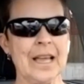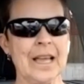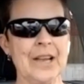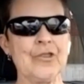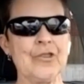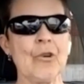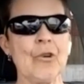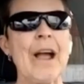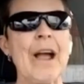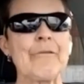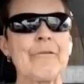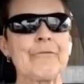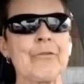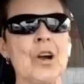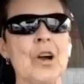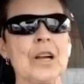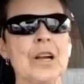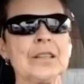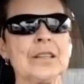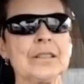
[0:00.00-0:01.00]
and you're out
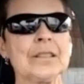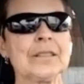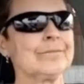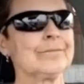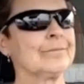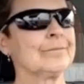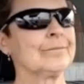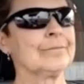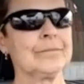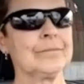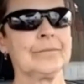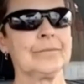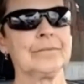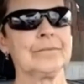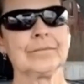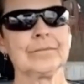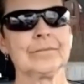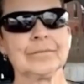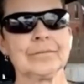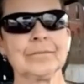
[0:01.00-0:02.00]
front,
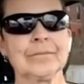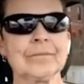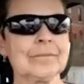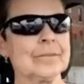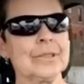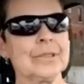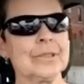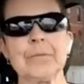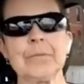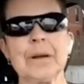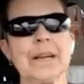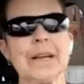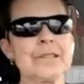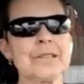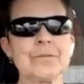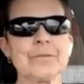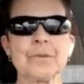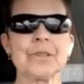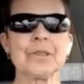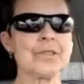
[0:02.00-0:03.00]
you might
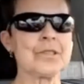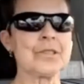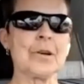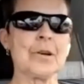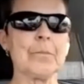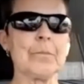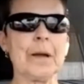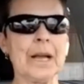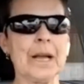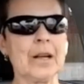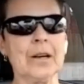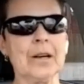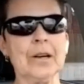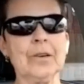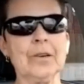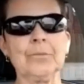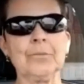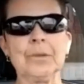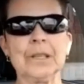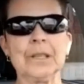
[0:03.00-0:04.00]
as well just go back
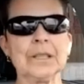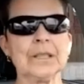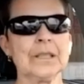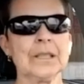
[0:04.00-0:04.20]
home.